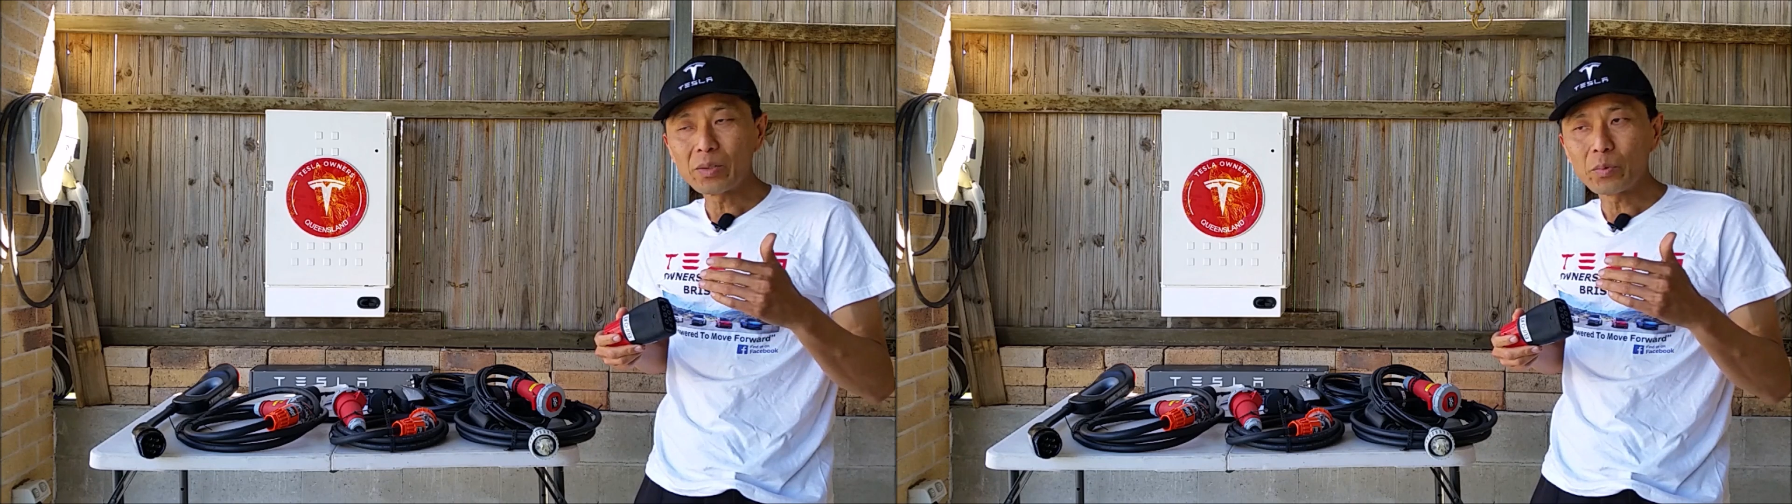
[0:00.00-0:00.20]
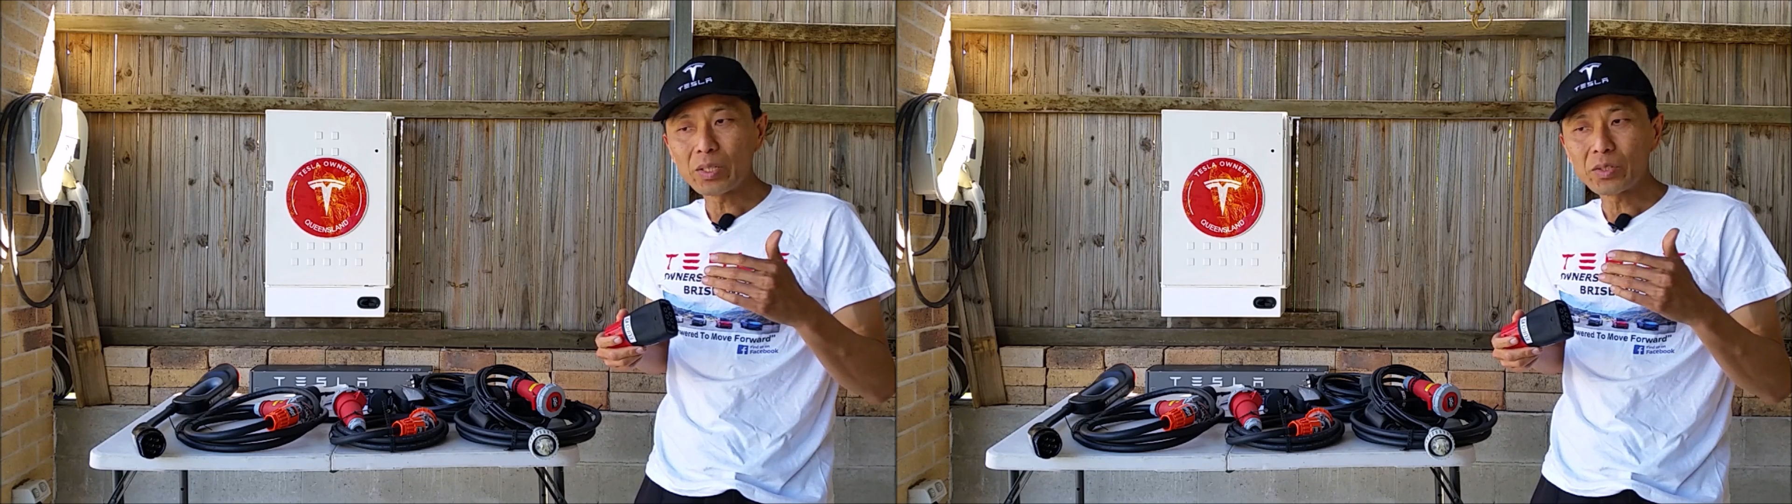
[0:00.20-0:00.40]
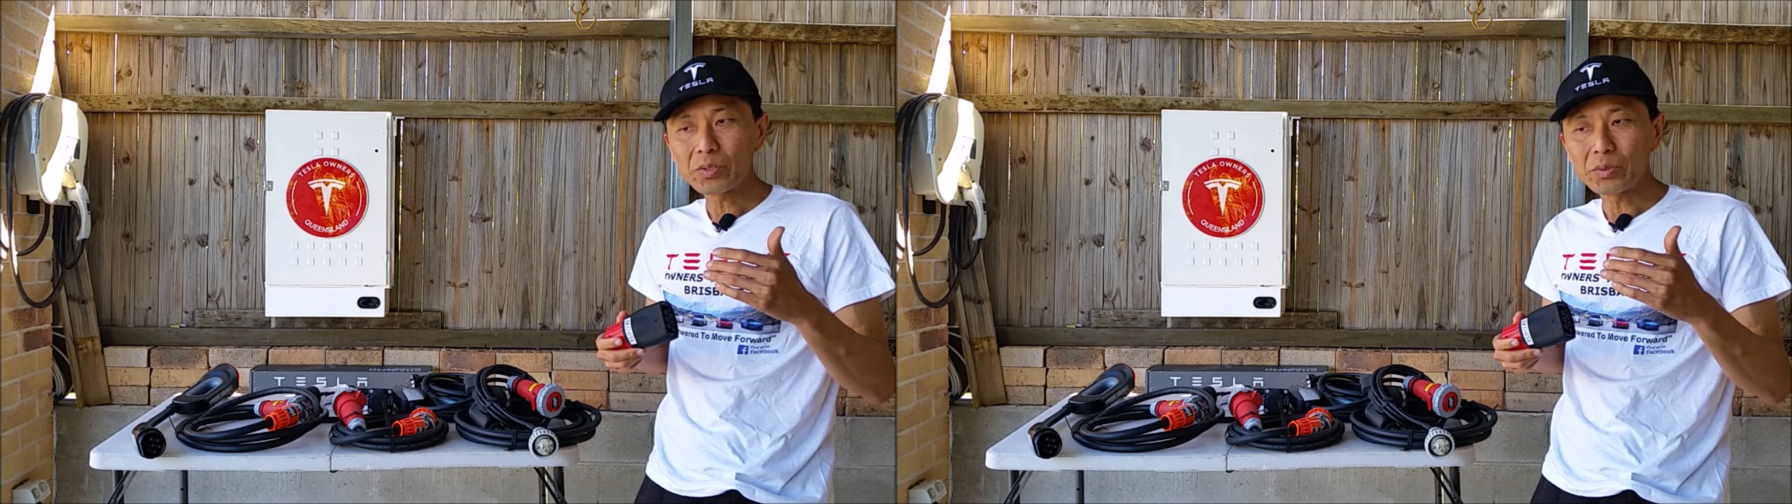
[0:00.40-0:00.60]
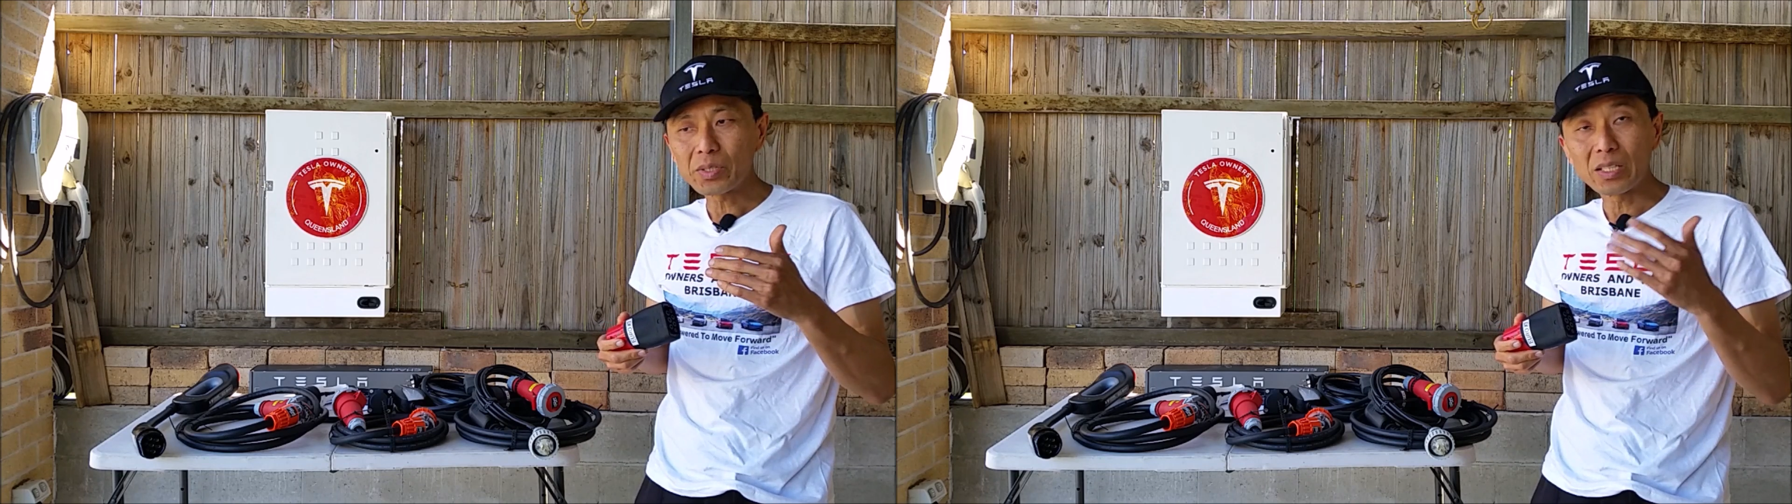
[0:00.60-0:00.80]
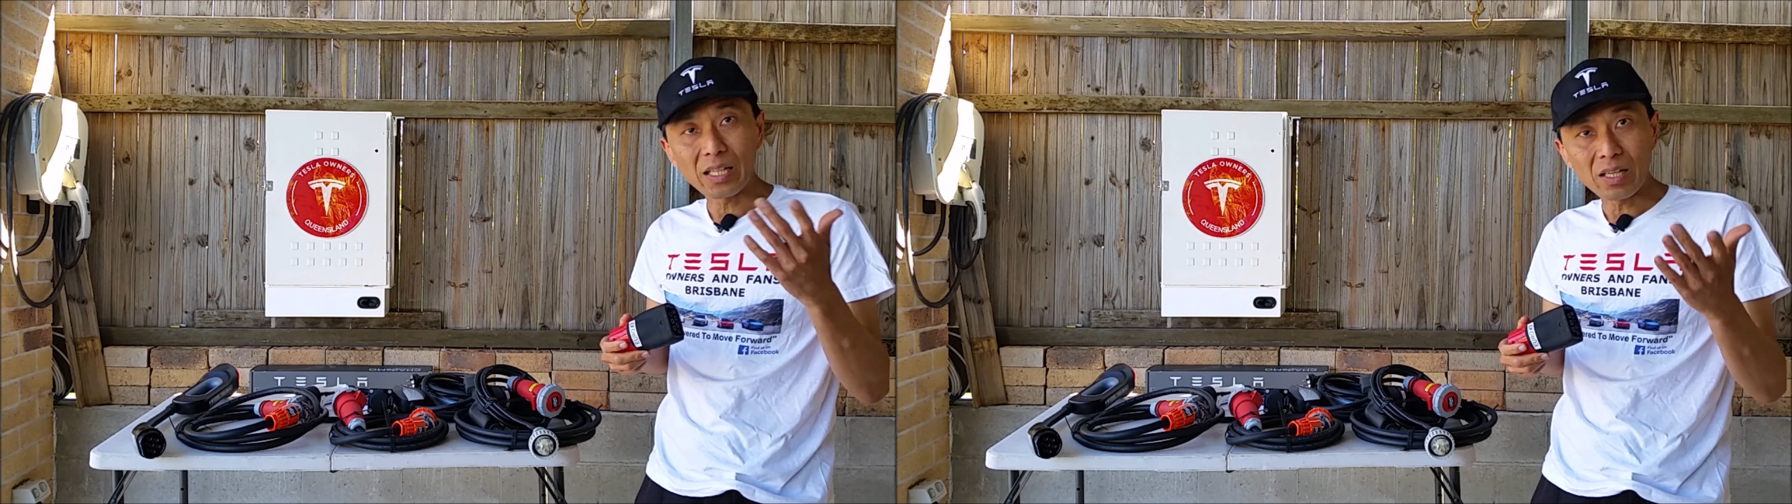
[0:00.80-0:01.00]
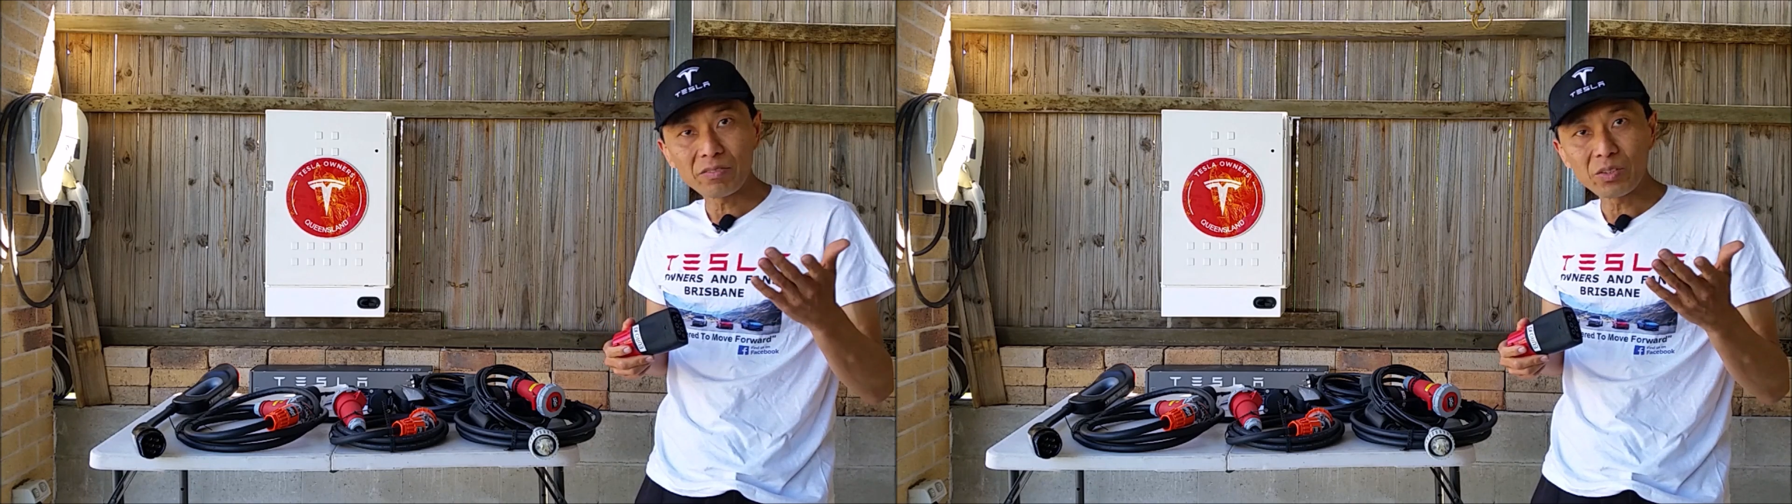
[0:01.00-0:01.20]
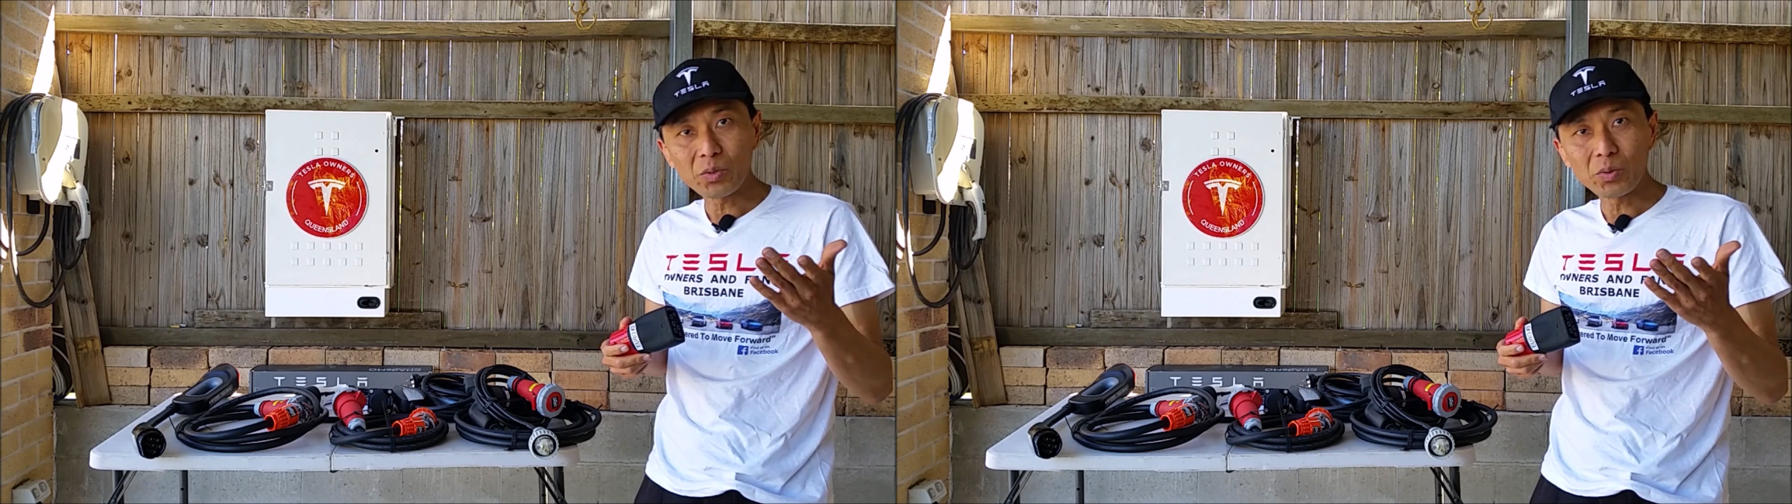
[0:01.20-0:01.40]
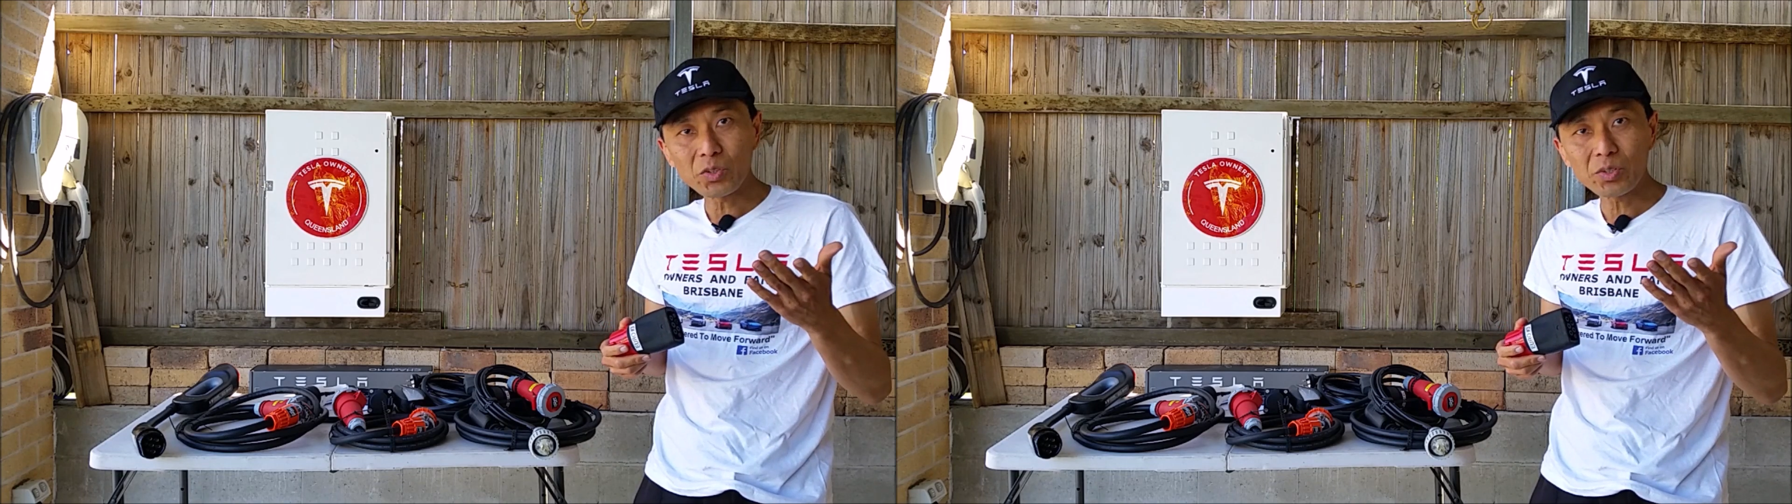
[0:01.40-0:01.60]
then went to Carnarvon
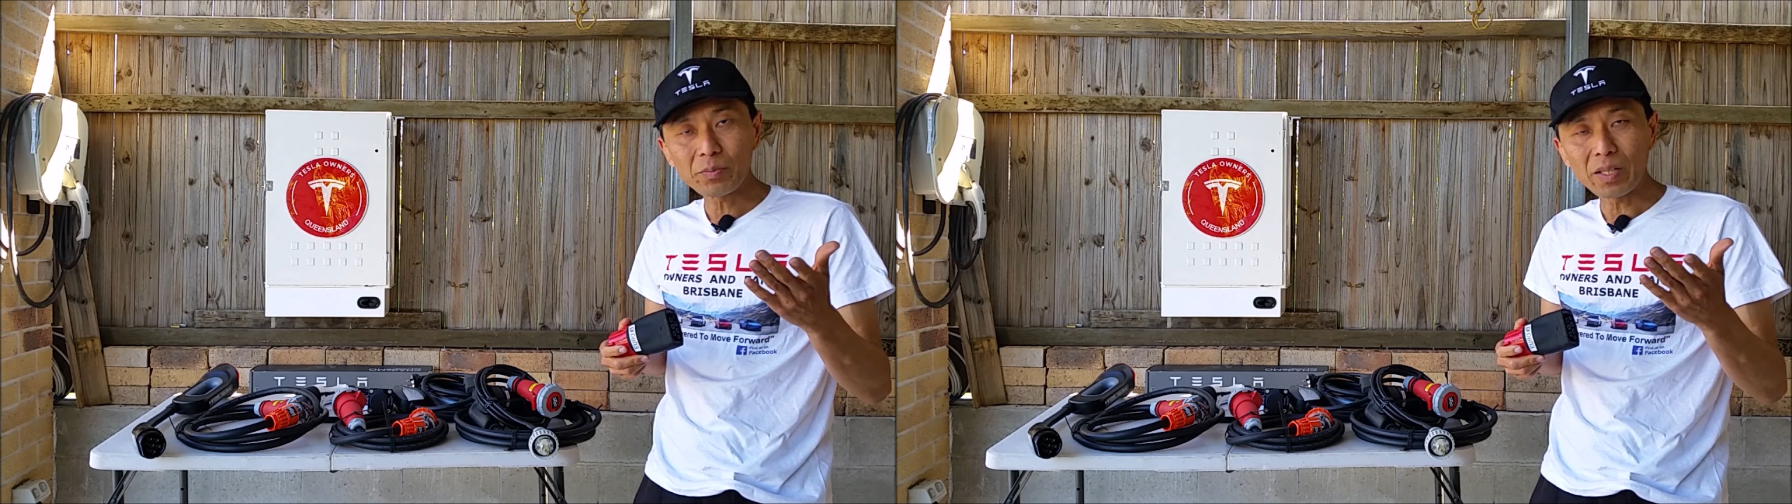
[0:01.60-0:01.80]
Gorge.